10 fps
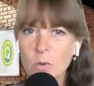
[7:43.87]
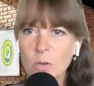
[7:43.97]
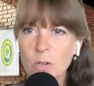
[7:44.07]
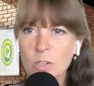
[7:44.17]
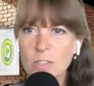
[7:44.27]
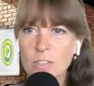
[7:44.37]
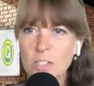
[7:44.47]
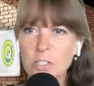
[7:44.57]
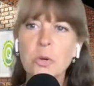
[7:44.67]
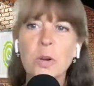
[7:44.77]
Or were
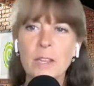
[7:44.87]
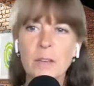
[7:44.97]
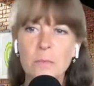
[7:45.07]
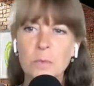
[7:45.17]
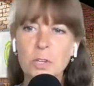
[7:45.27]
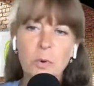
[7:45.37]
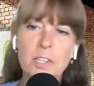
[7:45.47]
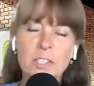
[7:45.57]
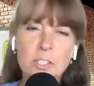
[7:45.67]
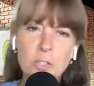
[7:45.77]
you
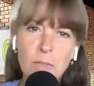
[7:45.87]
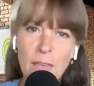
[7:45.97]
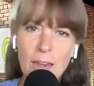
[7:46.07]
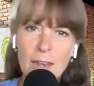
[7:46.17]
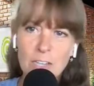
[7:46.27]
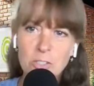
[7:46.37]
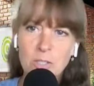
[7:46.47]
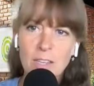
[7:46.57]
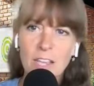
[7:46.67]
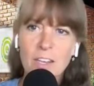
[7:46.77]
already doing that
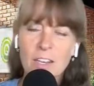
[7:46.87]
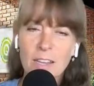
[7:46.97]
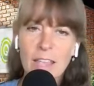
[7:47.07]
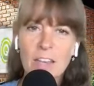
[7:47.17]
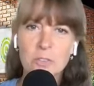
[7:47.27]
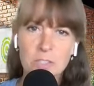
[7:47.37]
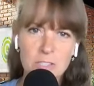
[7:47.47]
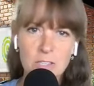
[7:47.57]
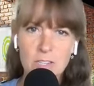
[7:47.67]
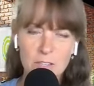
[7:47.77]
naturally? And again, you just
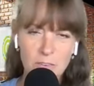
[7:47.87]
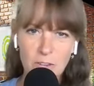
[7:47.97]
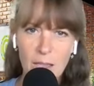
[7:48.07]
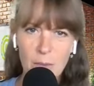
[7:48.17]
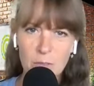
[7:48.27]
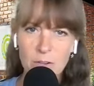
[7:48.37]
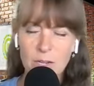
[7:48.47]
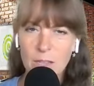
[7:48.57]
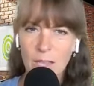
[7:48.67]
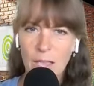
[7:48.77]
needed the vocabulary.
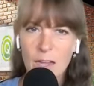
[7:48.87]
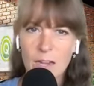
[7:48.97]
Like how